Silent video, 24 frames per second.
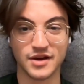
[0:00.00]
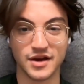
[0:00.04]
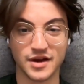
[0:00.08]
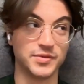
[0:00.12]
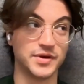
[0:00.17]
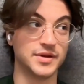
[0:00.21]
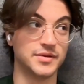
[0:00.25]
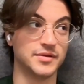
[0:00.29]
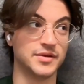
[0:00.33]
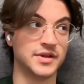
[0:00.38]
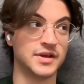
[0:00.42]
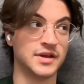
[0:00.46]

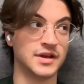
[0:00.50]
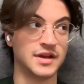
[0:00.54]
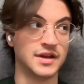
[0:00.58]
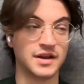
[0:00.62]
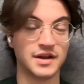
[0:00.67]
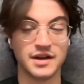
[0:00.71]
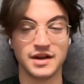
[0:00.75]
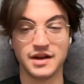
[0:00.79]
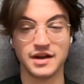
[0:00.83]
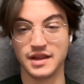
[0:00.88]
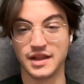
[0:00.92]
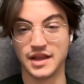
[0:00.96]
We've been
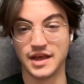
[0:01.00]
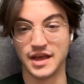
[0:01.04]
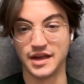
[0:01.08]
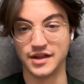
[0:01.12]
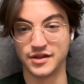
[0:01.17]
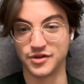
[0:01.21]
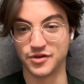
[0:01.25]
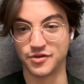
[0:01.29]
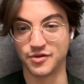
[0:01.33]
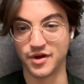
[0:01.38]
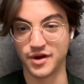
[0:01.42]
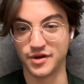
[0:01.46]

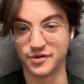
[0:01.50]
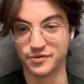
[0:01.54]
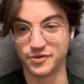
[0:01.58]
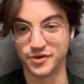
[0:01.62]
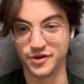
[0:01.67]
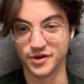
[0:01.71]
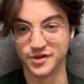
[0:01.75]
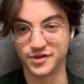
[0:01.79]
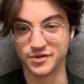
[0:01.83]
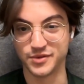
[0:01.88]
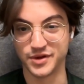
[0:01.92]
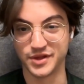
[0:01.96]
laying the
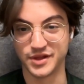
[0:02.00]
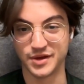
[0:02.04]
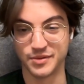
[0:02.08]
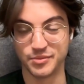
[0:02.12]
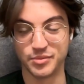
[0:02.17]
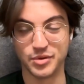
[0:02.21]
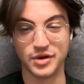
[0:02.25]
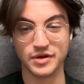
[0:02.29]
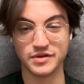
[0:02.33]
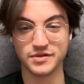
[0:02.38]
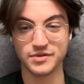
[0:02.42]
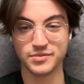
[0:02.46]
groundwork to make
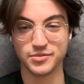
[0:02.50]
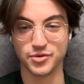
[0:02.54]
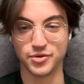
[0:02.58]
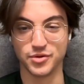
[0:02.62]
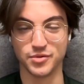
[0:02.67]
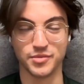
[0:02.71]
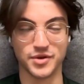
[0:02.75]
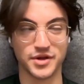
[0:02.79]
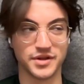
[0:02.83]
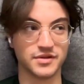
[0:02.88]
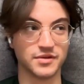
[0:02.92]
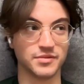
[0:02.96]
that
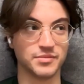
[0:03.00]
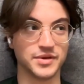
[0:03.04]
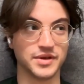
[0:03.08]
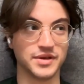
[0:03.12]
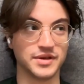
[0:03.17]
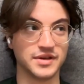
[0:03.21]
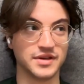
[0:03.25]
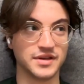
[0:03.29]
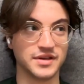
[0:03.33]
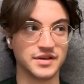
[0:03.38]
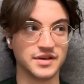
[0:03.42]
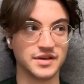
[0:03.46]
possible, but you'll
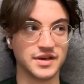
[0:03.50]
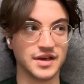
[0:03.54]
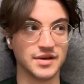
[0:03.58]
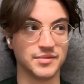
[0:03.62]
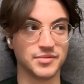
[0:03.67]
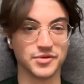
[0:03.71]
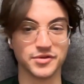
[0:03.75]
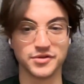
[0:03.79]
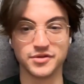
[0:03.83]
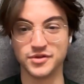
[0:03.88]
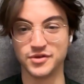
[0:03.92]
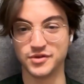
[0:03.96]
be
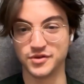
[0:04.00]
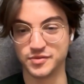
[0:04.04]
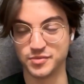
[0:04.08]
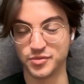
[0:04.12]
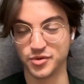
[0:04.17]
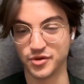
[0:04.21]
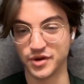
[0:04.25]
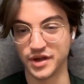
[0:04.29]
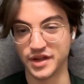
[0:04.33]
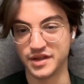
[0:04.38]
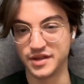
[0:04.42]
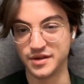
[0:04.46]
able to use
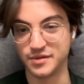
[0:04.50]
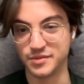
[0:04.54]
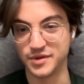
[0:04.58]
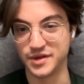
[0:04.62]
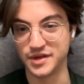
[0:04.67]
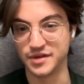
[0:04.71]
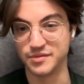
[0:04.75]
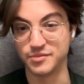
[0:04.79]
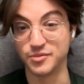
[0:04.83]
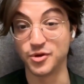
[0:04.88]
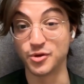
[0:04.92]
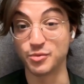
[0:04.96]

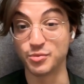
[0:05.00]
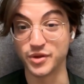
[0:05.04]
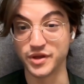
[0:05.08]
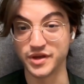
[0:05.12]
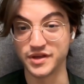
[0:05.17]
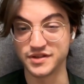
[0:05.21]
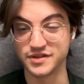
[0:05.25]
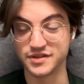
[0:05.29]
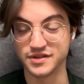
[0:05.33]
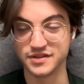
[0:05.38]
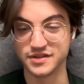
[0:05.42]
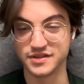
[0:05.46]
ParadeDB in more
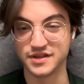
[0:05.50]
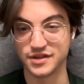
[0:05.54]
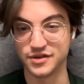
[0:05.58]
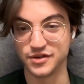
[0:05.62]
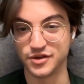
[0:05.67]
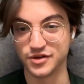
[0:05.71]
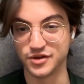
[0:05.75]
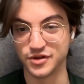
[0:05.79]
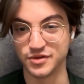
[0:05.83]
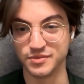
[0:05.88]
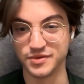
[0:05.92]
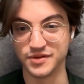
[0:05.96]
places
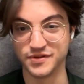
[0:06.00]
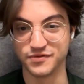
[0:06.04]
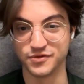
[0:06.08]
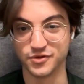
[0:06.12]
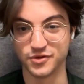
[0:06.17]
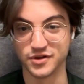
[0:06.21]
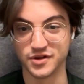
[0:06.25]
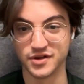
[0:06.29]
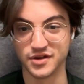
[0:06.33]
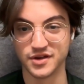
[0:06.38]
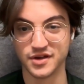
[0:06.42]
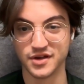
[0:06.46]
than you could
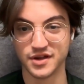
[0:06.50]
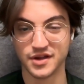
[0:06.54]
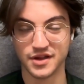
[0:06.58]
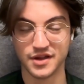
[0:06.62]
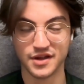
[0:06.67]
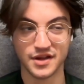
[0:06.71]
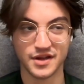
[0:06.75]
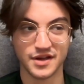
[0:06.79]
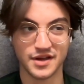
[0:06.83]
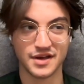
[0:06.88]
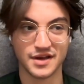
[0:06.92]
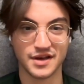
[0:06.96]
before.
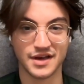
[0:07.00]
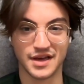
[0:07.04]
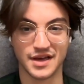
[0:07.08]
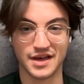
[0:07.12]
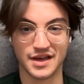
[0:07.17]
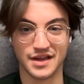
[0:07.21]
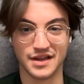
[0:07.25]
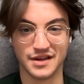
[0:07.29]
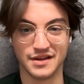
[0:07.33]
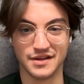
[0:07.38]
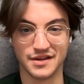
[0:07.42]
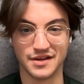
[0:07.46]

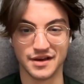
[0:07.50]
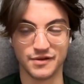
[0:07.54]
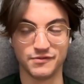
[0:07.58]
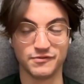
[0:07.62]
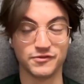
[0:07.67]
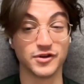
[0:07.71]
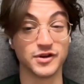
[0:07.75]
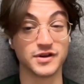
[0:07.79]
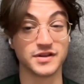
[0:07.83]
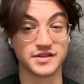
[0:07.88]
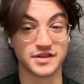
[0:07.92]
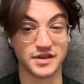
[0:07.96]
And
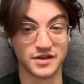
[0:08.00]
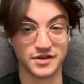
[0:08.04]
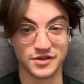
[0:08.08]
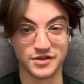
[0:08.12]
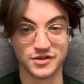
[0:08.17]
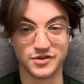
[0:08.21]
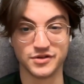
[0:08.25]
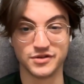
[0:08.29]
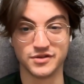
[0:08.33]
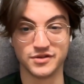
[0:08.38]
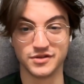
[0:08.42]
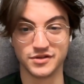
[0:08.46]
I'm very
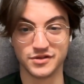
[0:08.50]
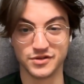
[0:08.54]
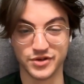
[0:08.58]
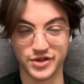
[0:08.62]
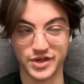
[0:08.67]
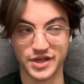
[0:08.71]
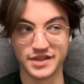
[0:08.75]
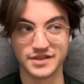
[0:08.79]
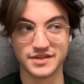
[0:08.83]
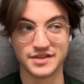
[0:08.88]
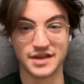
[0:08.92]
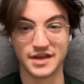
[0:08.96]
excited
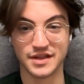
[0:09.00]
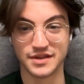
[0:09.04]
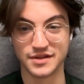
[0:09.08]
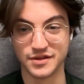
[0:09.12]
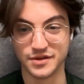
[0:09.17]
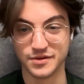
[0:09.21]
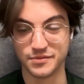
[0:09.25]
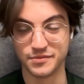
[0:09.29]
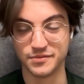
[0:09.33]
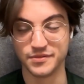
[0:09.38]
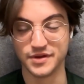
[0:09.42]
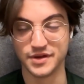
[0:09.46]
to announce that
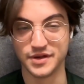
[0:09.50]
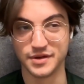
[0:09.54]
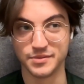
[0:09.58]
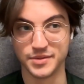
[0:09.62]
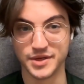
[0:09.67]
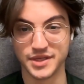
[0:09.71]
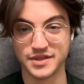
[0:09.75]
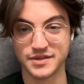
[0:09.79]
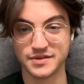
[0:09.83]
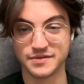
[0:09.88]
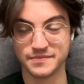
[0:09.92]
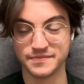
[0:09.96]
in
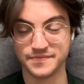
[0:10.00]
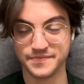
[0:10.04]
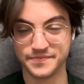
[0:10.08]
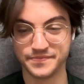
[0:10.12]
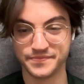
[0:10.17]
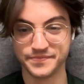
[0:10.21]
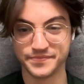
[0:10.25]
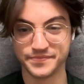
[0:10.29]
a bit.